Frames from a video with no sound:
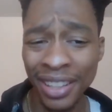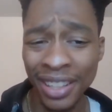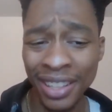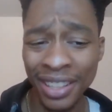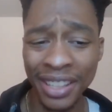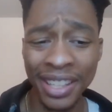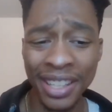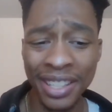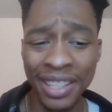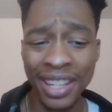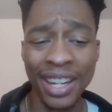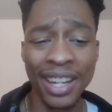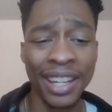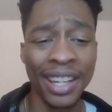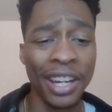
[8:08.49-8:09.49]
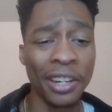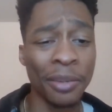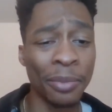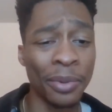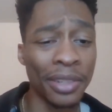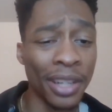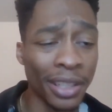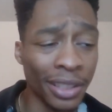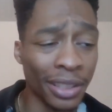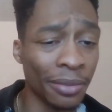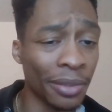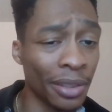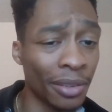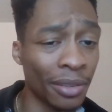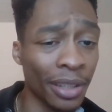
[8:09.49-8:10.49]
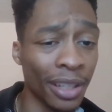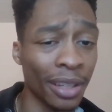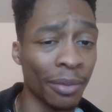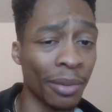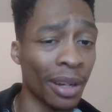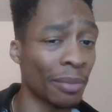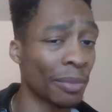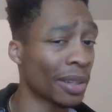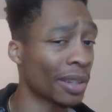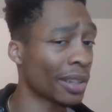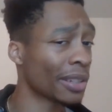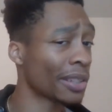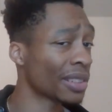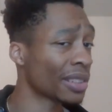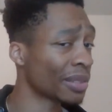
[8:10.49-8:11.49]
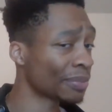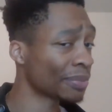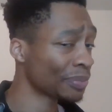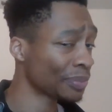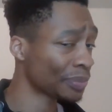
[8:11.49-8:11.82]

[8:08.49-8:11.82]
It gets kind of counterproductive when you think about it because